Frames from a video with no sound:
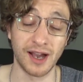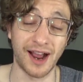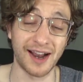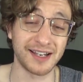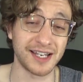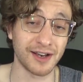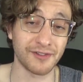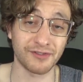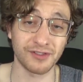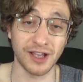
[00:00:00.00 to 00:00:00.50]

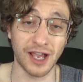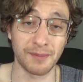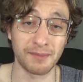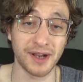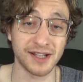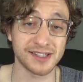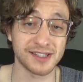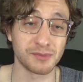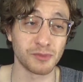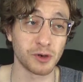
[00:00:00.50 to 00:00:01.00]
I
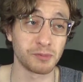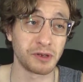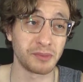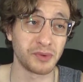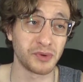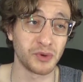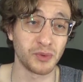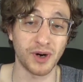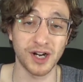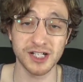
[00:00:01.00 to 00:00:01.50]
met some more
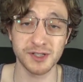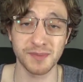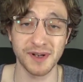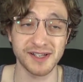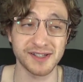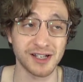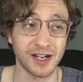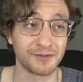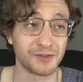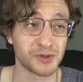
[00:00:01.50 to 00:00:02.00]
people who watched
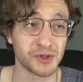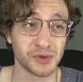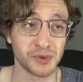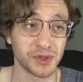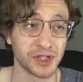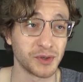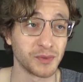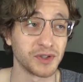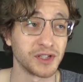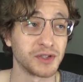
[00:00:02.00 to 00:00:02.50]
my stuff, which
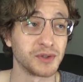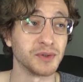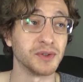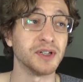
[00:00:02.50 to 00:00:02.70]
was really, really